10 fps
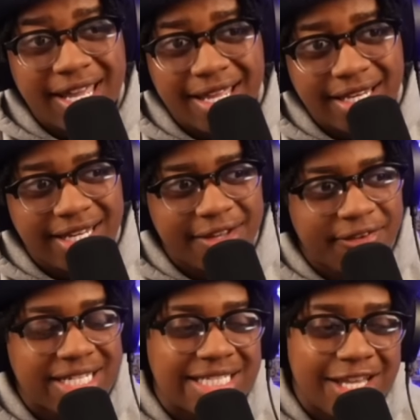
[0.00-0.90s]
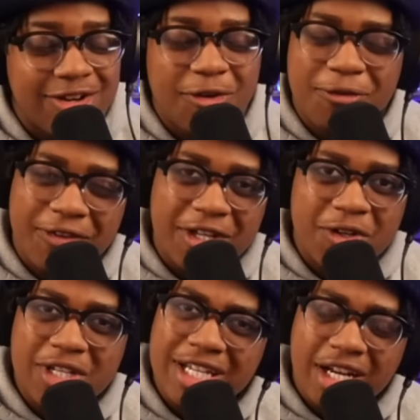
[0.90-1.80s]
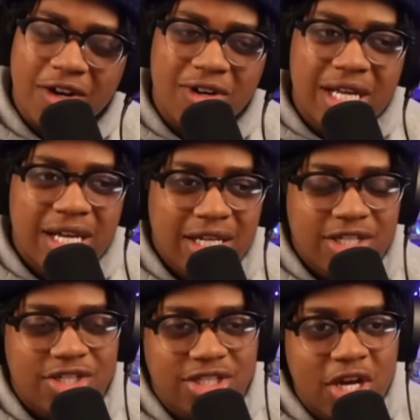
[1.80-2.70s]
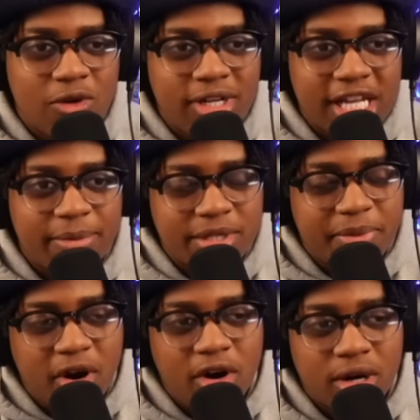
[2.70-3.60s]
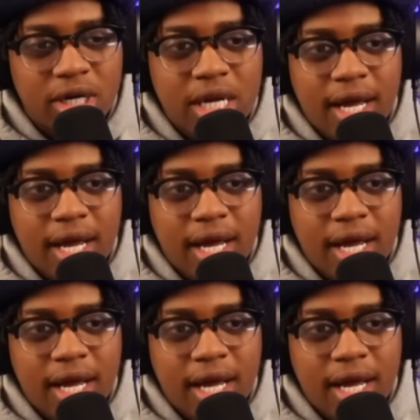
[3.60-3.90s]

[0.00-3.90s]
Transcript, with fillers: and if I still don't feel, you know, just totally up to par,